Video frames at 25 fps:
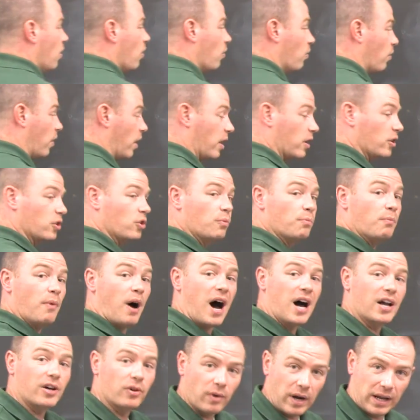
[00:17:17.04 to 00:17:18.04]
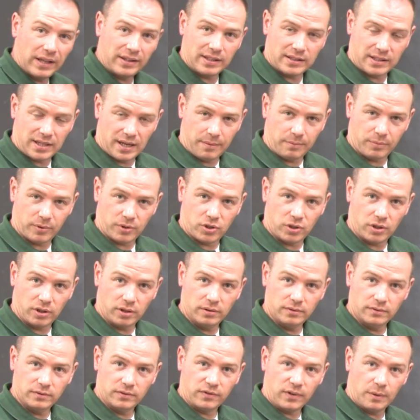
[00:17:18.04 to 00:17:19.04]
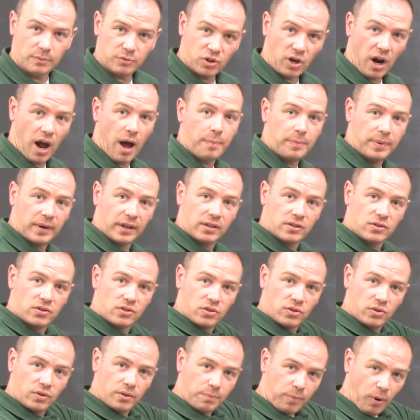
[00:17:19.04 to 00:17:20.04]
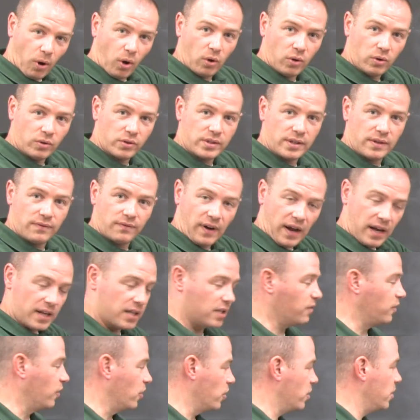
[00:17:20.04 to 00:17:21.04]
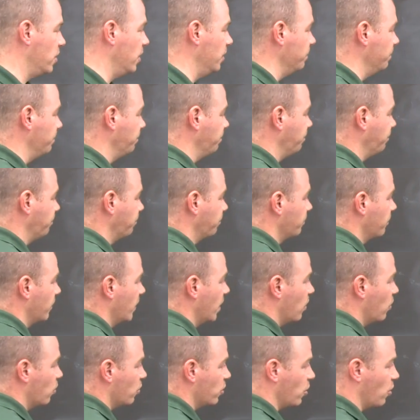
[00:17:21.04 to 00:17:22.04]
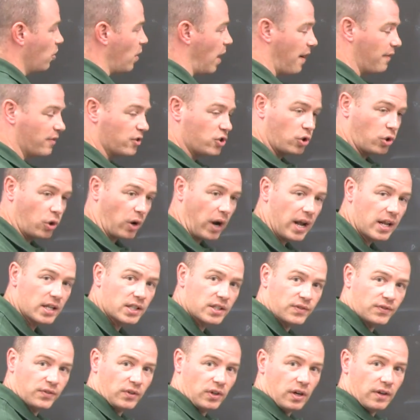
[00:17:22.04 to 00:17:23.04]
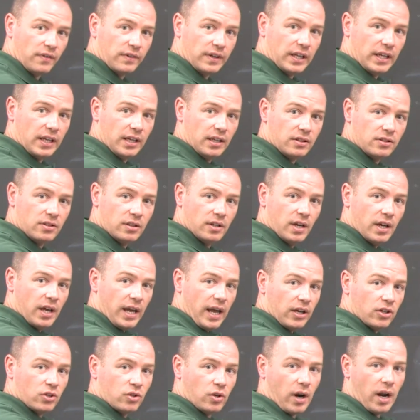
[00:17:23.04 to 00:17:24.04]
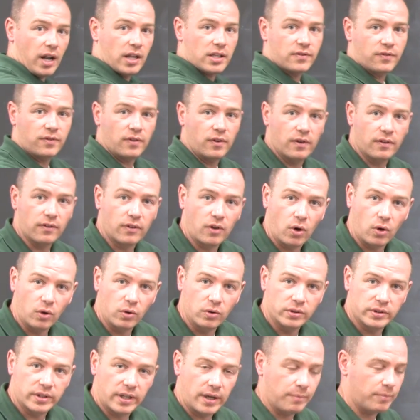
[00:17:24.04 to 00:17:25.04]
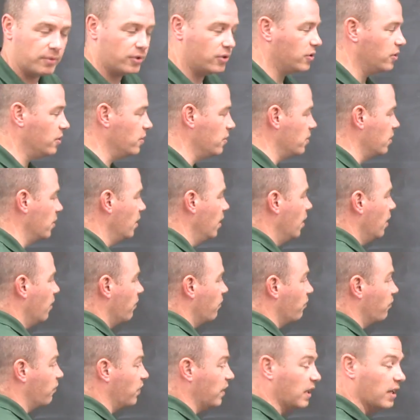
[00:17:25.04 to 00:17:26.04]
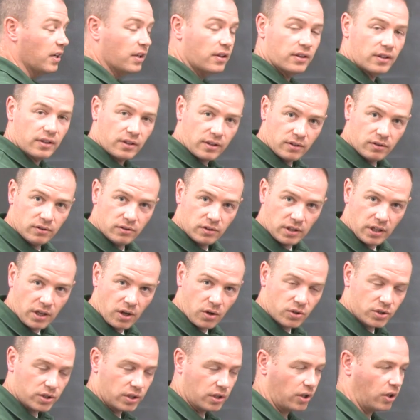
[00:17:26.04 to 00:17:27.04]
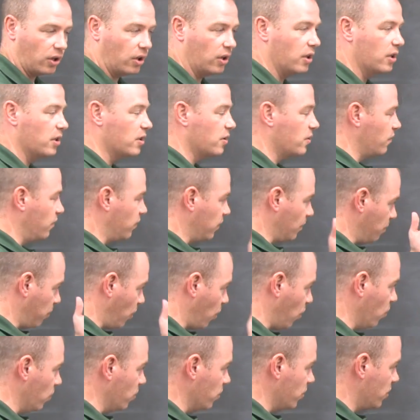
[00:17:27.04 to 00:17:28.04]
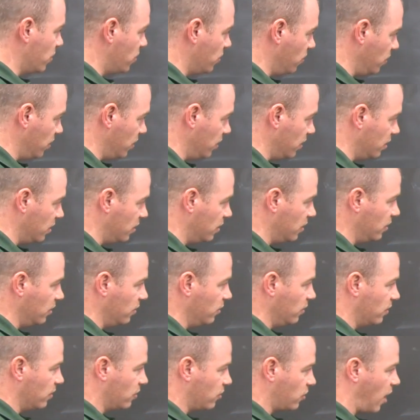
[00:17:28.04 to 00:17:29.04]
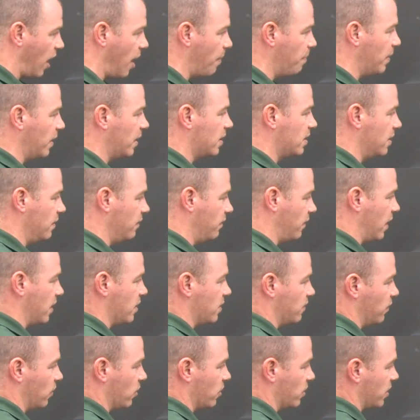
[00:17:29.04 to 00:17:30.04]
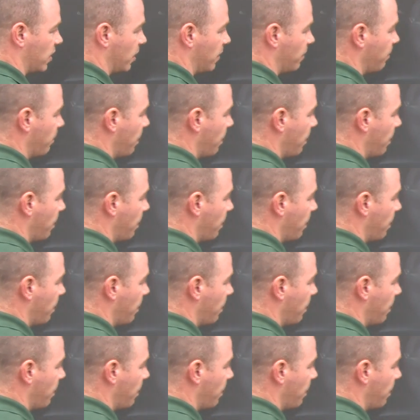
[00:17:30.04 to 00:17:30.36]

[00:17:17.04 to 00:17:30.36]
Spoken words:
Where you moderate the temperature from tropics to the poles and vice versa. You have transfer of heat and transfer of cold temperatures via the ocean currents from poles to the tropics and vice versa.